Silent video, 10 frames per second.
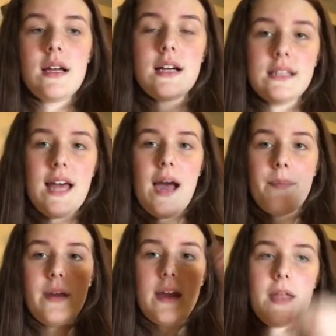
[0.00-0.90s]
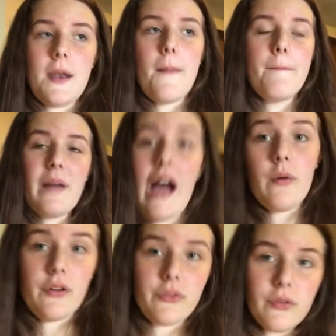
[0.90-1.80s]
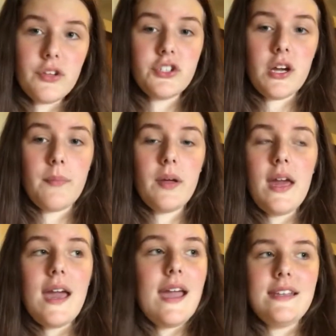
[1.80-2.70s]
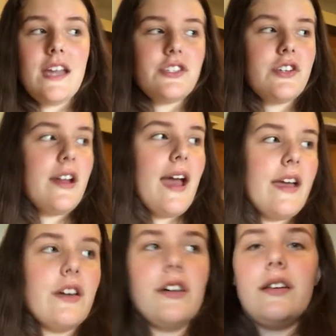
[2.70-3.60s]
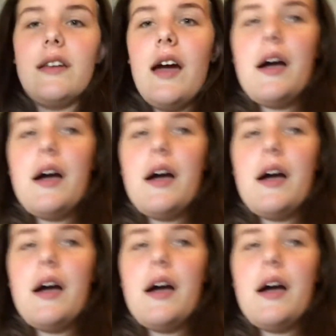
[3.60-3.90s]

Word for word: clap and power through the jump. And yesterday I couldn't,